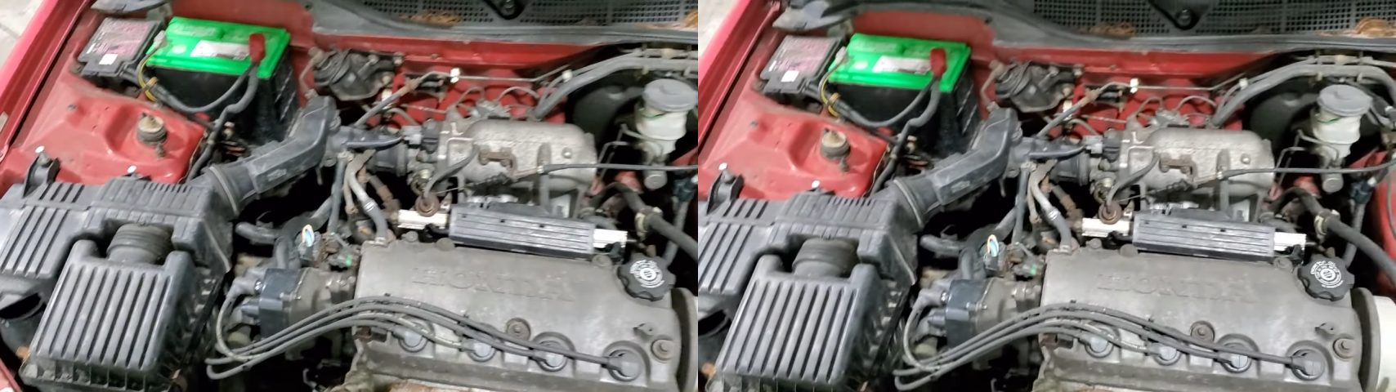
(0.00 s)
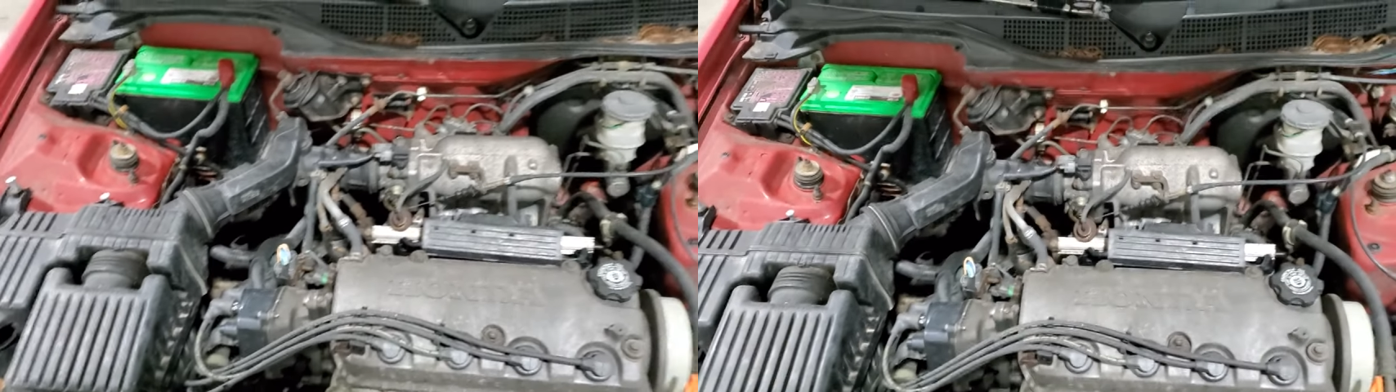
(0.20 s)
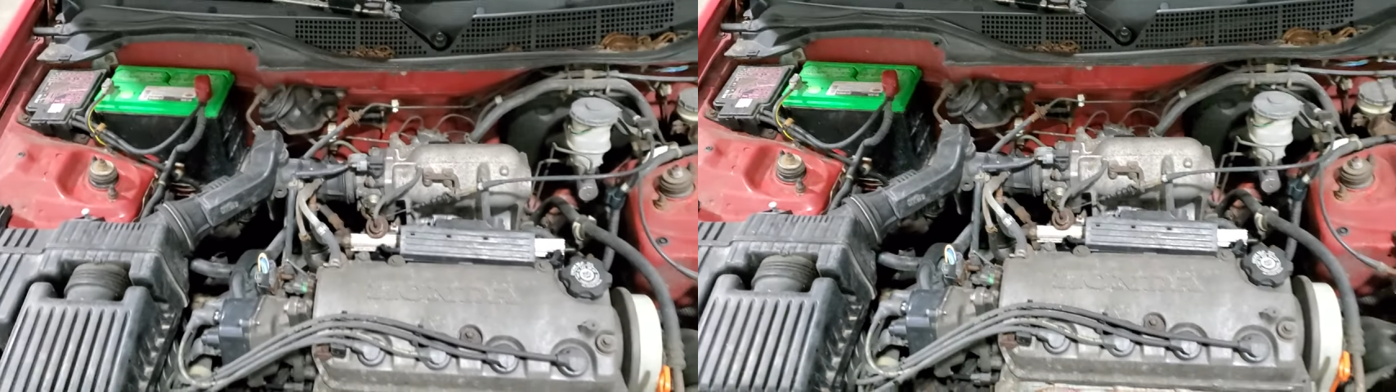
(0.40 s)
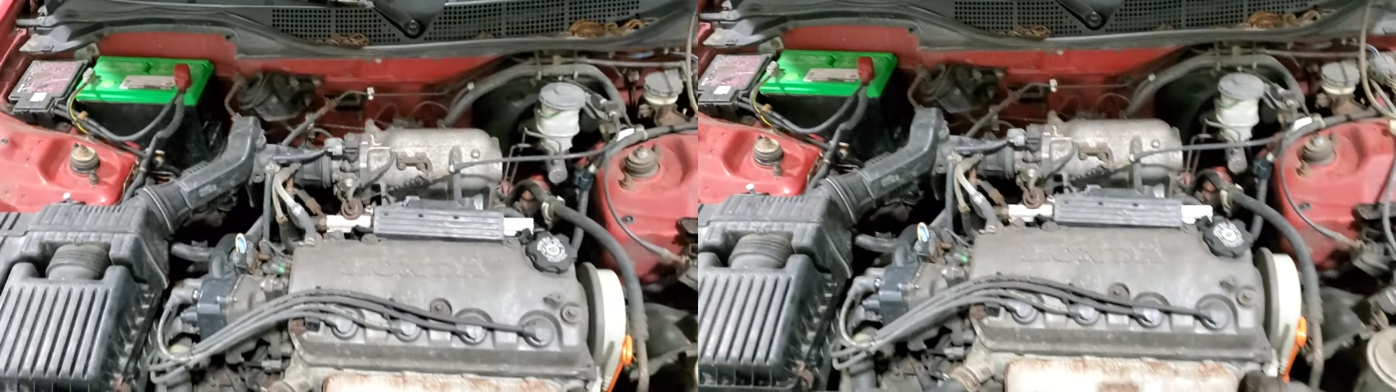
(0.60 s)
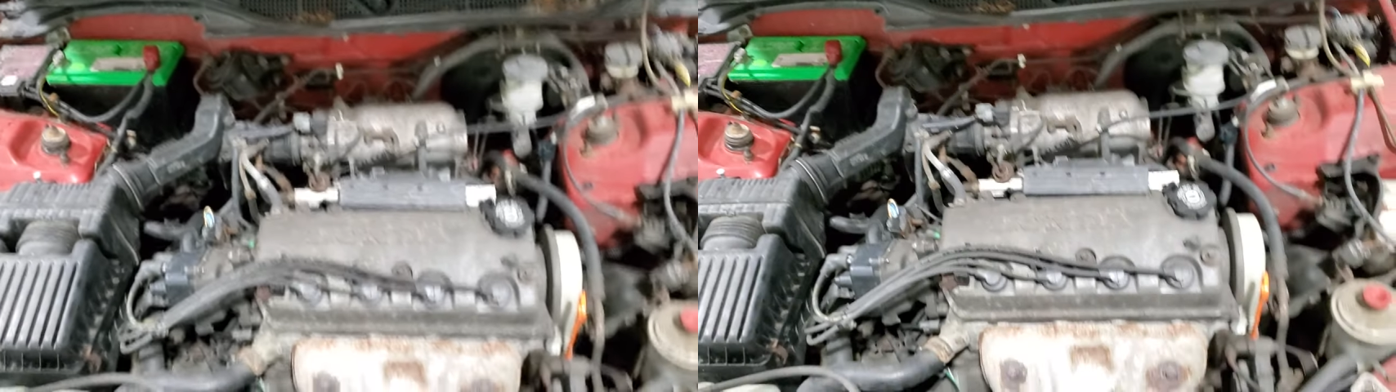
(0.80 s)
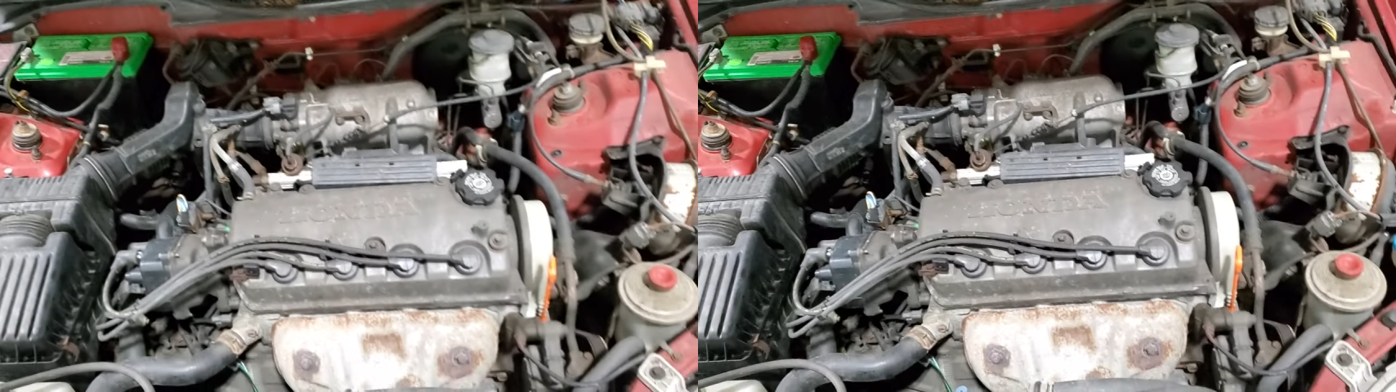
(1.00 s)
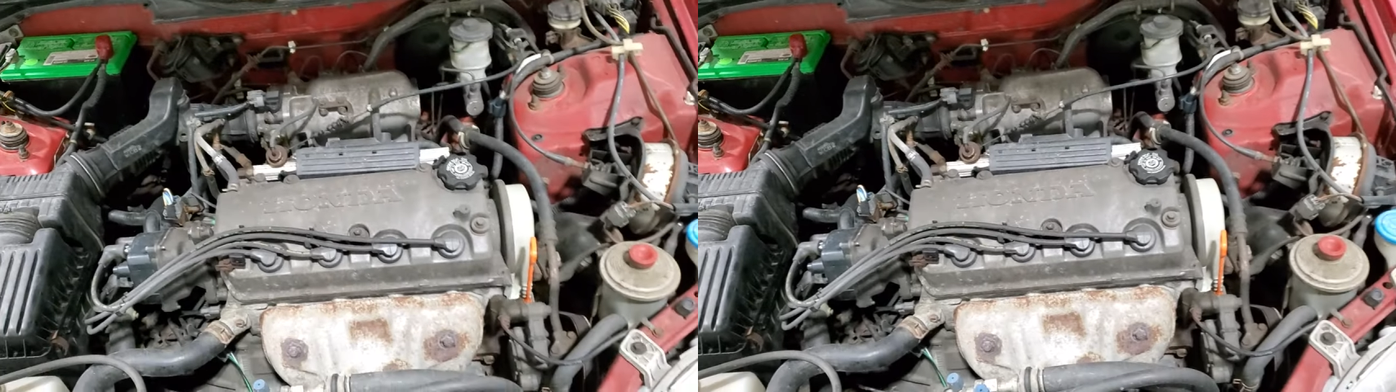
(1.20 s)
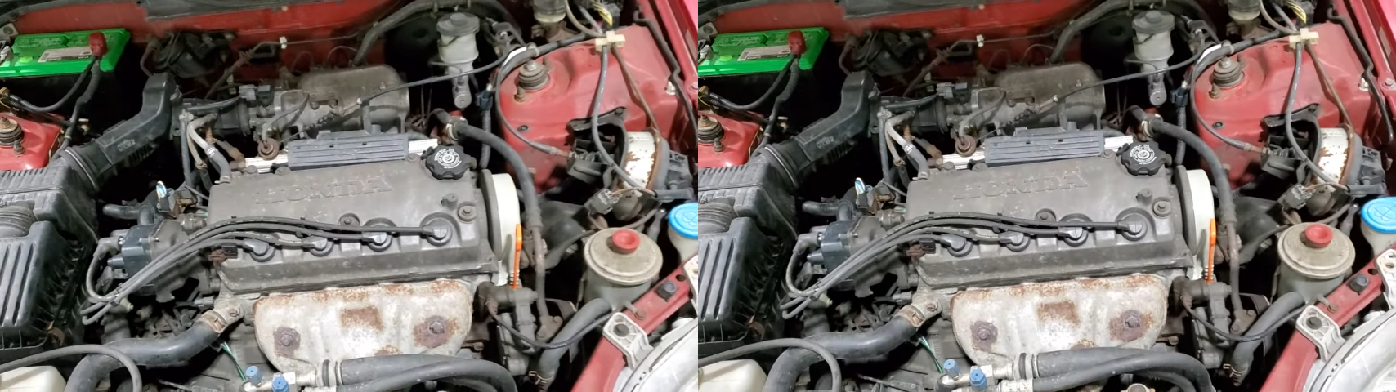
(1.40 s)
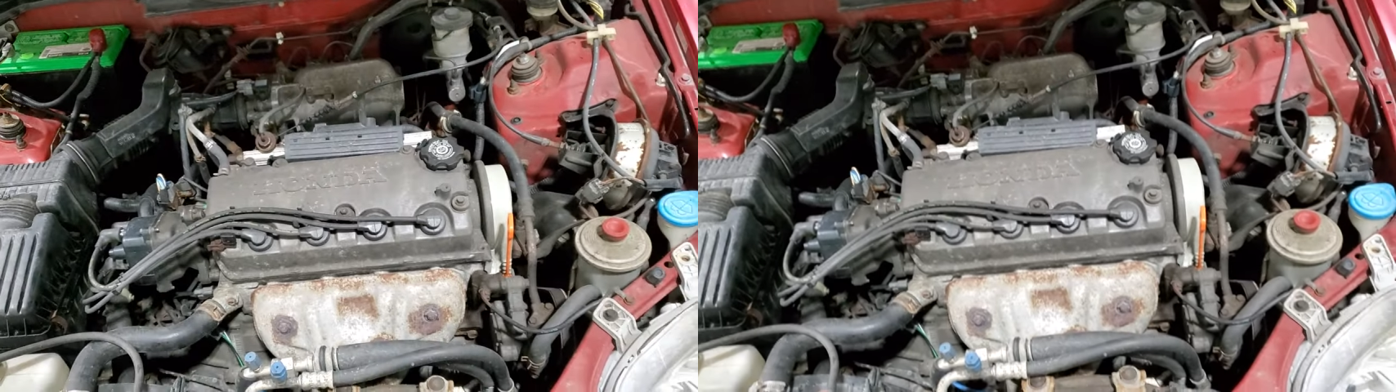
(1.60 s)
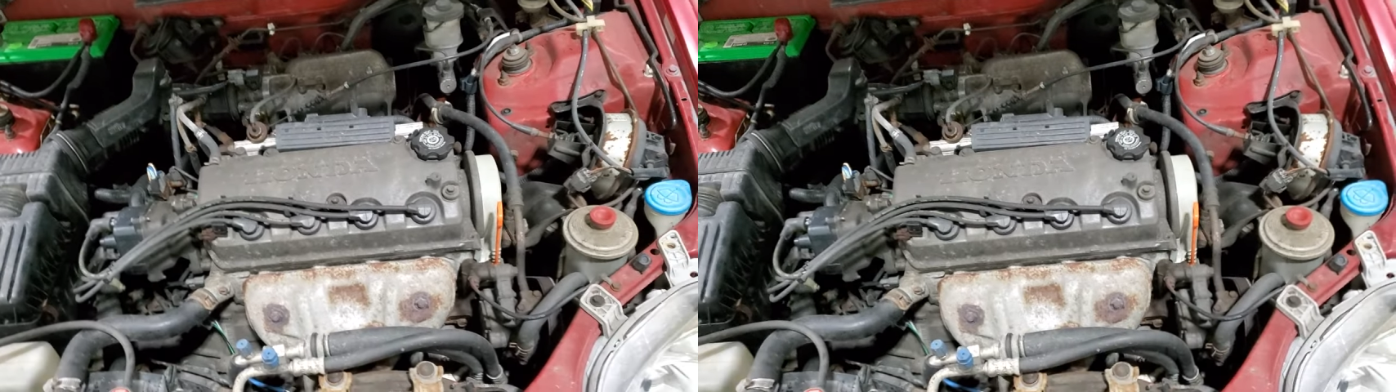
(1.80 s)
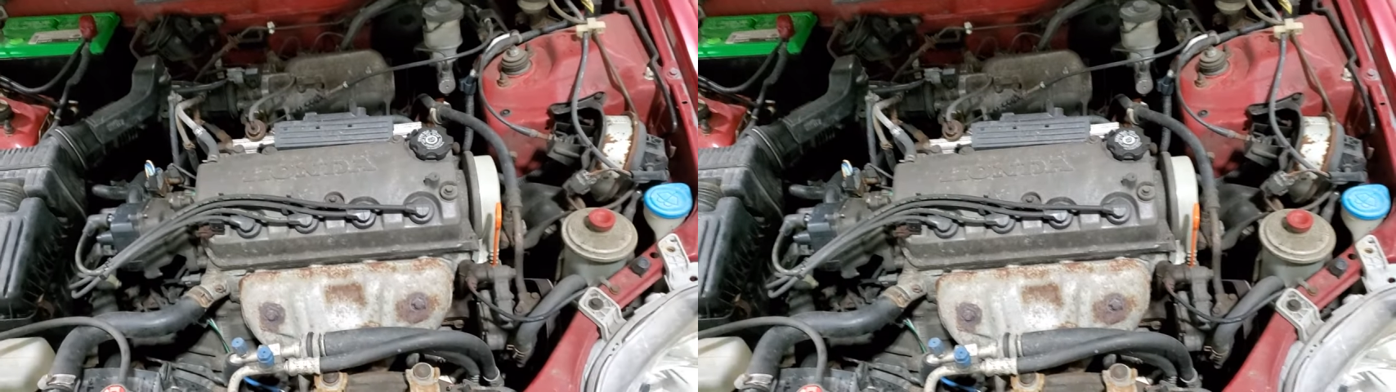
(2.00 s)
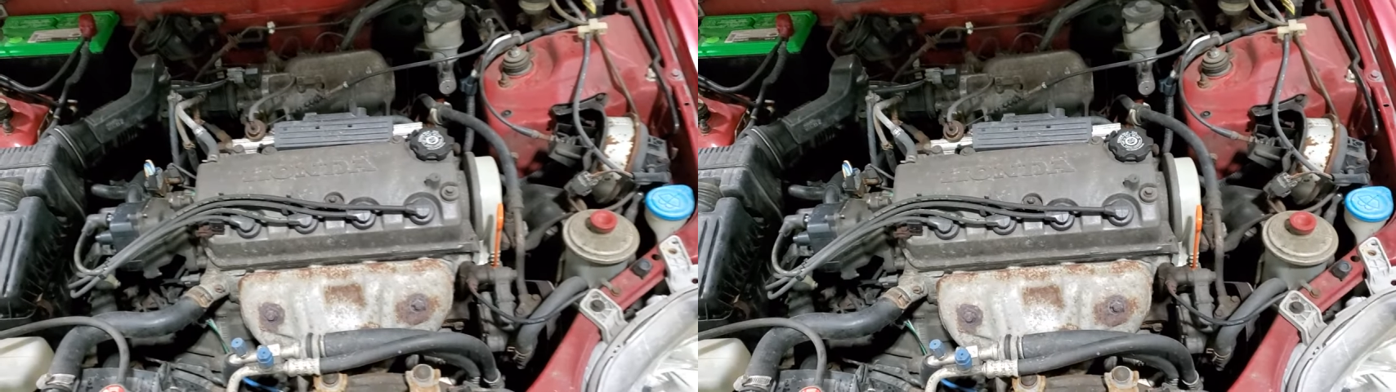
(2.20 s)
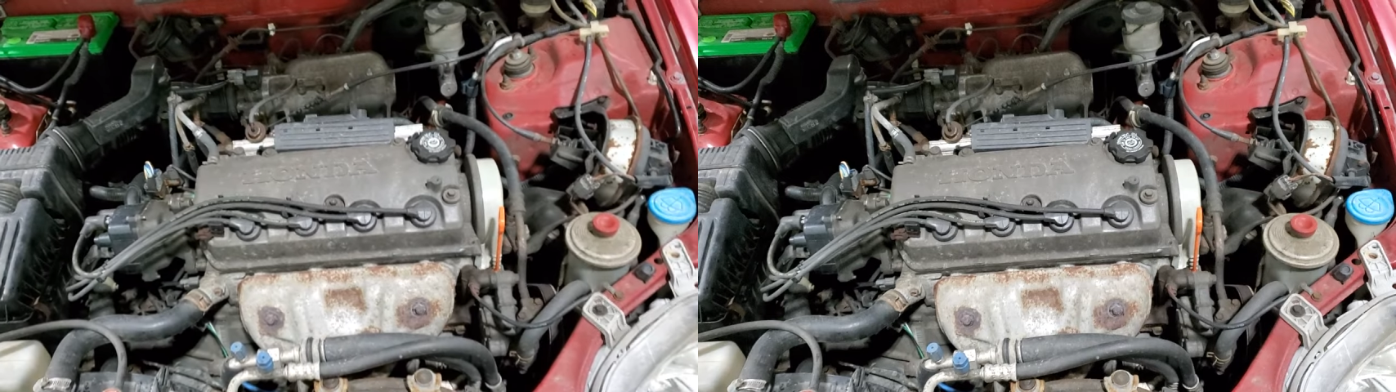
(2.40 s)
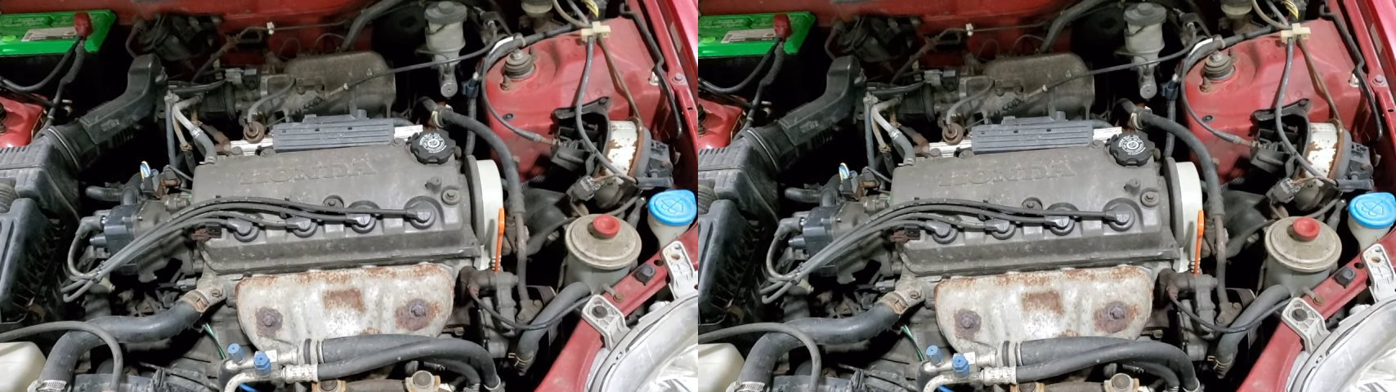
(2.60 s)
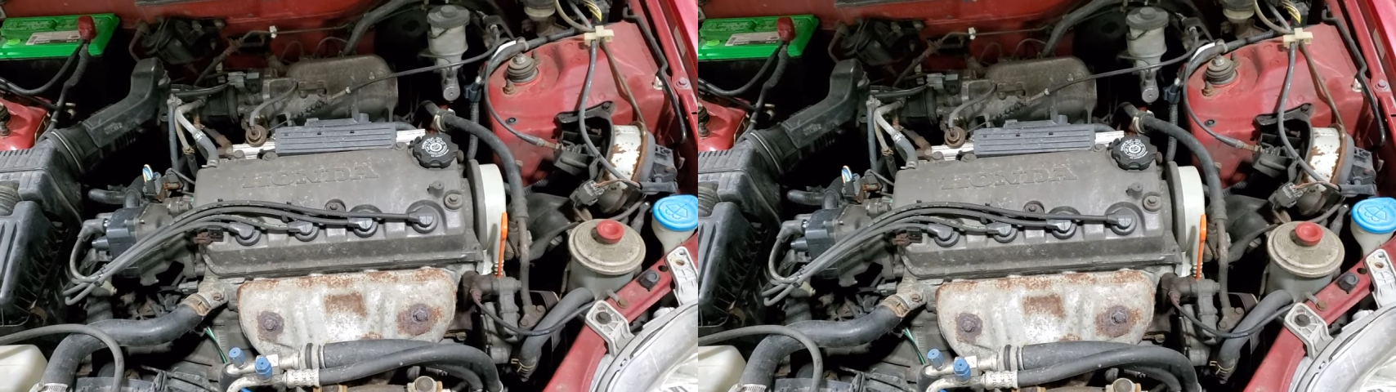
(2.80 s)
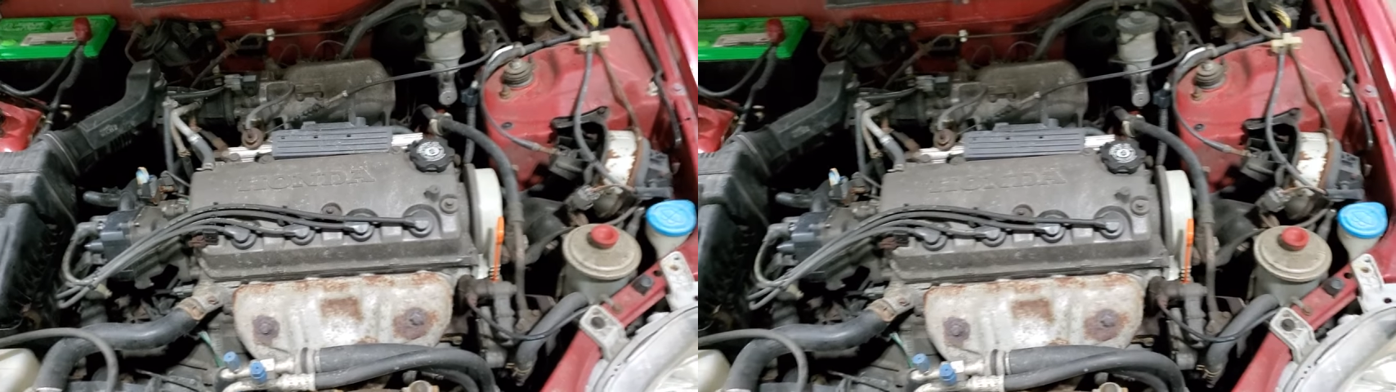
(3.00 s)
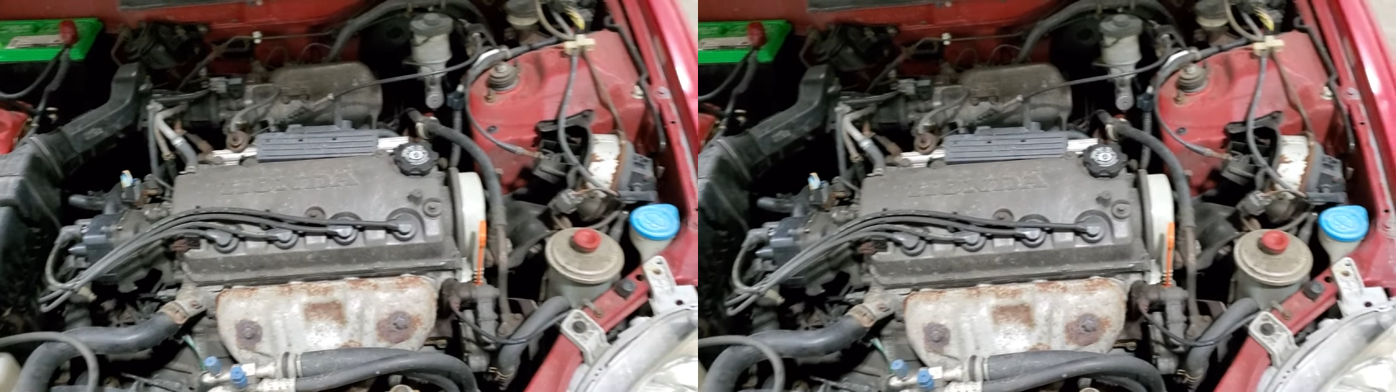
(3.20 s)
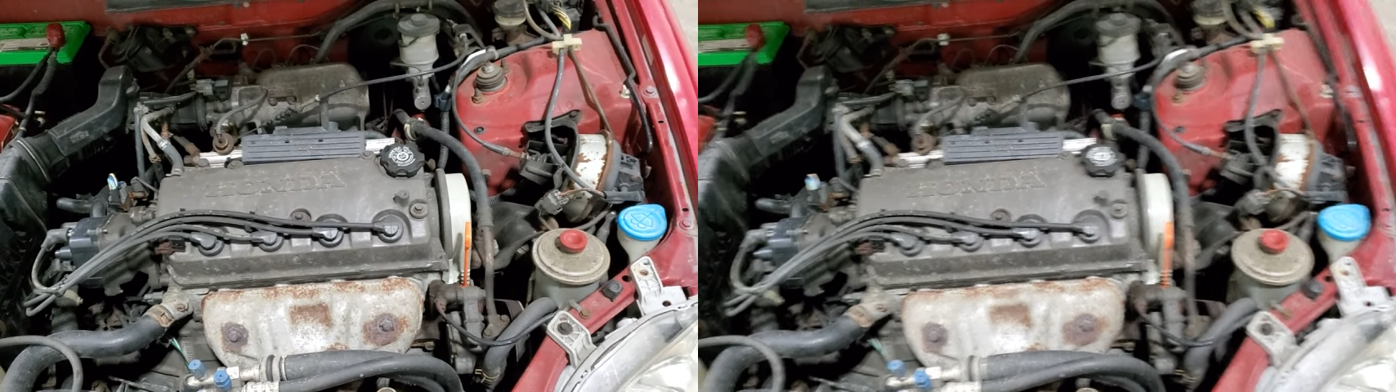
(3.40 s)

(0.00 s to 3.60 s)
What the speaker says: [unreadable: no face in view]